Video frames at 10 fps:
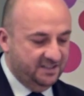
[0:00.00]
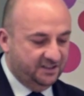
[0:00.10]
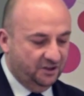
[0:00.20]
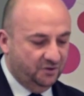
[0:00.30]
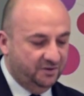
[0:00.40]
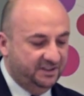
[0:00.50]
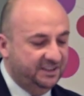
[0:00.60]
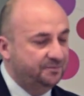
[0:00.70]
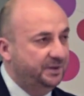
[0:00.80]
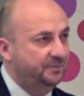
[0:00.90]
So
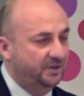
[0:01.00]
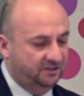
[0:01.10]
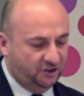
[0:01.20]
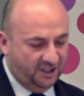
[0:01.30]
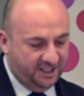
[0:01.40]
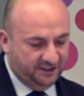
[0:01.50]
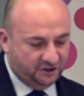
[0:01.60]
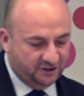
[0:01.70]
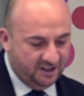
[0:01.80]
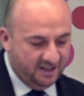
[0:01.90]
these people
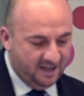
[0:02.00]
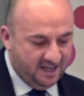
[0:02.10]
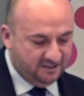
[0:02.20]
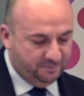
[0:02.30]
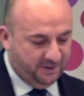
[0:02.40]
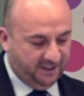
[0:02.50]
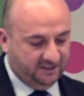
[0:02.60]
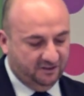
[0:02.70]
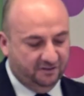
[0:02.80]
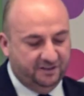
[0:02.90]
change
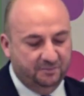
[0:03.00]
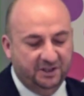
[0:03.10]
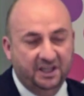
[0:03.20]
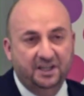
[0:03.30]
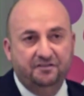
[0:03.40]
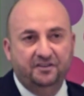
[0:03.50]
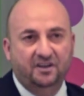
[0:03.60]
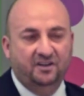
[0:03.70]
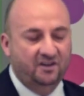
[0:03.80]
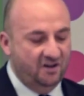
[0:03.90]
aspect of their
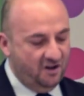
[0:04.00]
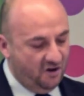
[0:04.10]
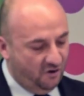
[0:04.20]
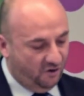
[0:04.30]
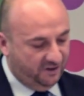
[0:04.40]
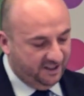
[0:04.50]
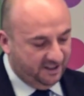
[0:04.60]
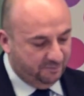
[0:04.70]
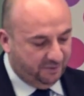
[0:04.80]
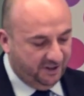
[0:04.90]
behavior or
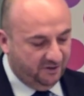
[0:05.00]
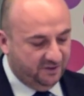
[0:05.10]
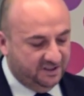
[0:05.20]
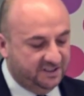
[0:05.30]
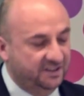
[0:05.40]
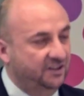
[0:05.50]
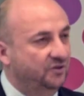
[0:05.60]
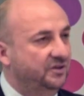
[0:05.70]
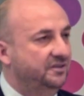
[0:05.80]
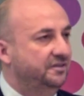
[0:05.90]
their appearance in
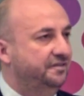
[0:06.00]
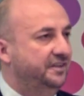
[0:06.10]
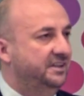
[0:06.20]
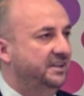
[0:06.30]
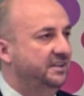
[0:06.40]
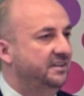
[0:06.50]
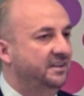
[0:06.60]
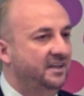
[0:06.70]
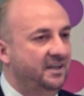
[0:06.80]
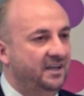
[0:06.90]
order to fit in
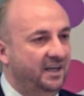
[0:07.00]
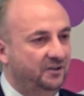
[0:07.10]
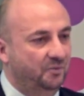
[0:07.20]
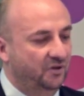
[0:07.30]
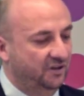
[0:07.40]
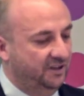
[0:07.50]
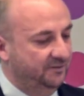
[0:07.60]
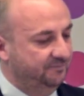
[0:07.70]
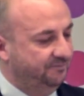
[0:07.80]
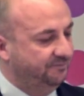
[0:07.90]
at work.
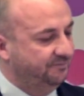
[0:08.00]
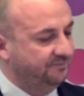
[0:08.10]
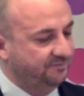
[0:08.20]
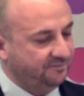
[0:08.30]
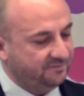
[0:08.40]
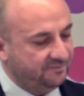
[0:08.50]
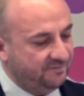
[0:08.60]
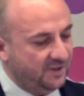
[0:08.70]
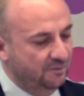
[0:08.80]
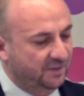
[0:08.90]

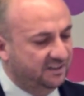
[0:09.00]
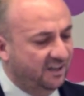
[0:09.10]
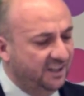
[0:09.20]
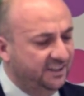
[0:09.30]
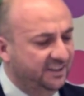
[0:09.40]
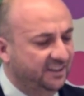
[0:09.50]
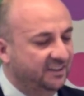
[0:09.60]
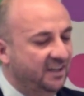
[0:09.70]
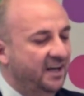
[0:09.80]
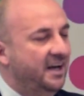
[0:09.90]
But
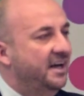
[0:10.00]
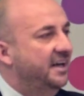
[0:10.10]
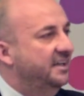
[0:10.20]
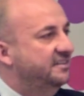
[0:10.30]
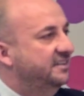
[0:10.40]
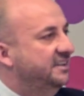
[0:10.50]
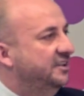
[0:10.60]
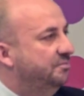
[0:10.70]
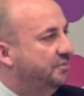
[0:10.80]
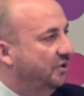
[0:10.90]
hiding is
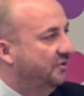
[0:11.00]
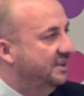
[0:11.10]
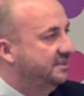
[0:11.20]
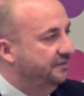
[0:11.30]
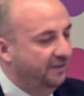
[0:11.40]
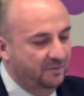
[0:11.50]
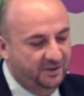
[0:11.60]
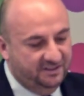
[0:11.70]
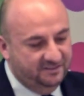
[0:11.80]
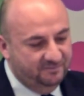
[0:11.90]
a progressive
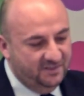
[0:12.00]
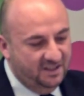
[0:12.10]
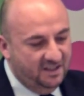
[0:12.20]
habit.